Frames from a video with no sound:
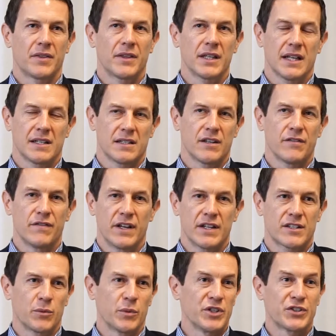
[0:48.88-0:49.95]
think as an
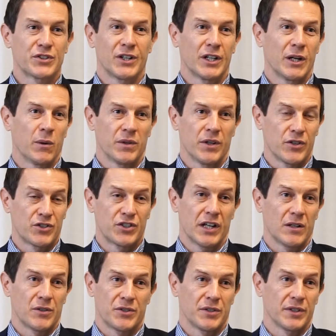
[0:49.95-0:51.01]
investor, we just don't know what those
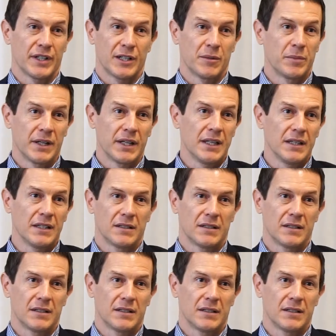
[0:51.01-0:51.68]
challenges are going to be.